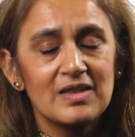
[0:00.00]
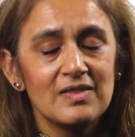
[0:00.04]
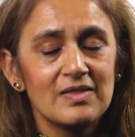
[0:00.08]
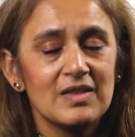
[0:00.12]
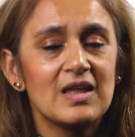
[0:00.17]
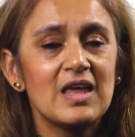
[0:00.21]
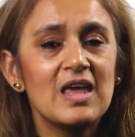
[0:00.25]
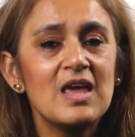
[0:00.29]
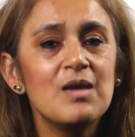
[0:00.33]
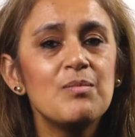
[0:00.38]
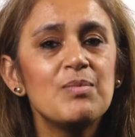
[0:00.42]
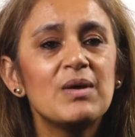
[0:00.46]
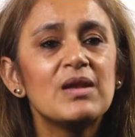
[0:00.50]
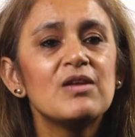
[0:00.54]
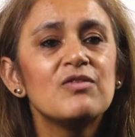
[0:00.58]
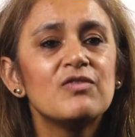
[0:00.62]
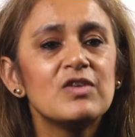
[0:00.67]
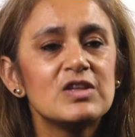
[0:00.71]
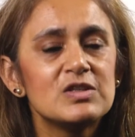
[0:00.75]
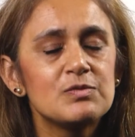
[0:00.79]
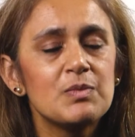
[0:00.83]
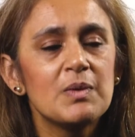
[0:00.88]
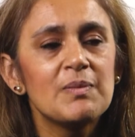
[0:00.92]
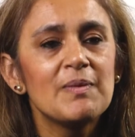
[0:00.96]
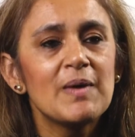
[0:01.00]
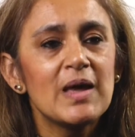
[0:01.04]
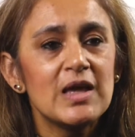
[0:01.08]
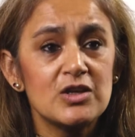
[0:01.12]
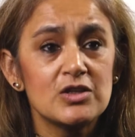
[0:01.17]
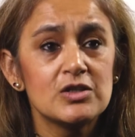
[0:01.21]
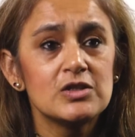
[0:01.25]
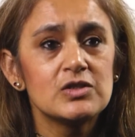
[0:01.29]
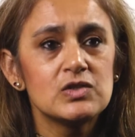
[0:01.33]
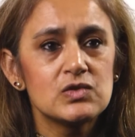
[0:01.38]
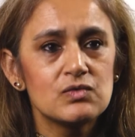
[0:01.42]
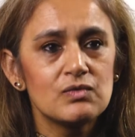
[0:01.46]
The key benefits for
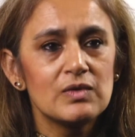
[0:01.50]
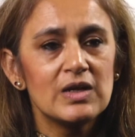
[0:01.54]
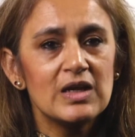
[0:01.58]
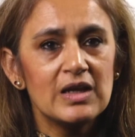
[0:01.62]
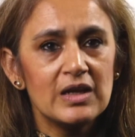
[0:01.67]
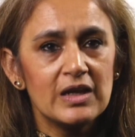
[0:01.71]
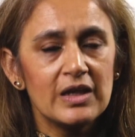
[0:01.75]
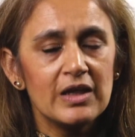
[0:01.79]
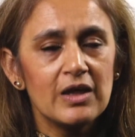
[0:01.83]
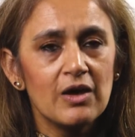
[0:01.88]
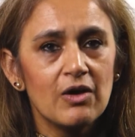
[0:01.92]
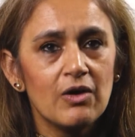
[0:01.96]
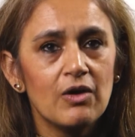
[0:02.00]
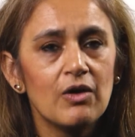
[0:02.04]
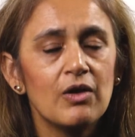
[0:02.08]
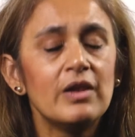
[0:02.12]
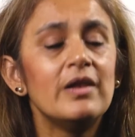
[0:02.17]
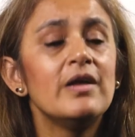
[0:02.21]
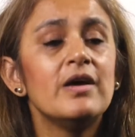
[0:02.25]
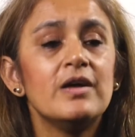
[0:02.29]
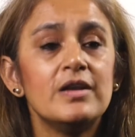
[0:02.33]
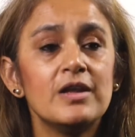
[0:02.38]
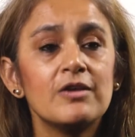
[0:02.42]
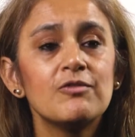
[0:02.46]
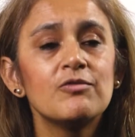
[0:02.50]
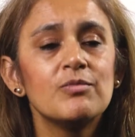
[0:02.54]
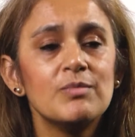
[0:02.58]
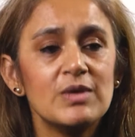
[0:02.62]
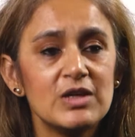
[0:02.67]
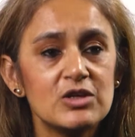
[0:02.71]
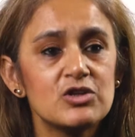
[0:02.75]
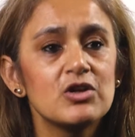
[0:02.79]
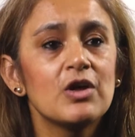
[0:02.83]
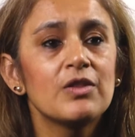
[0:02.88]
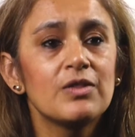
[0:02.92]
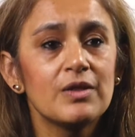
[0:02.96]
patients really are learning from
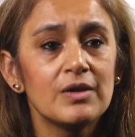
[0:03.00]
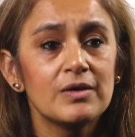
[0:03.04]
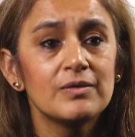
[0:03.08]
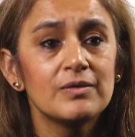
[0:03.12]
each other